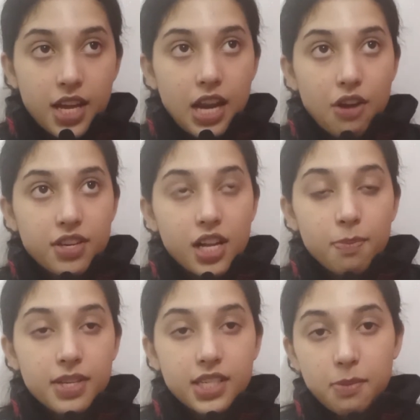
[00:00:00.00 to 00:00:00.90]
Now
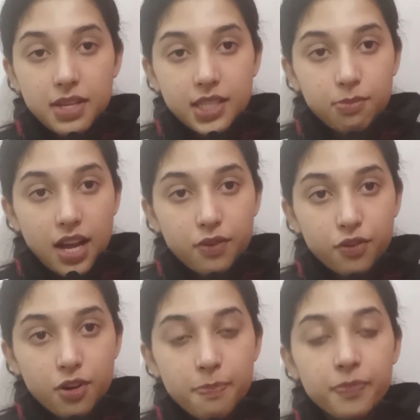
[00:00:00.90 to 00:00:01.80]
Yelp is an amazing
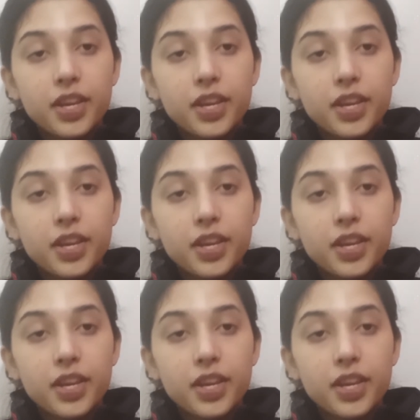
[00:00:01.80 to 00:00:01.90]
platform,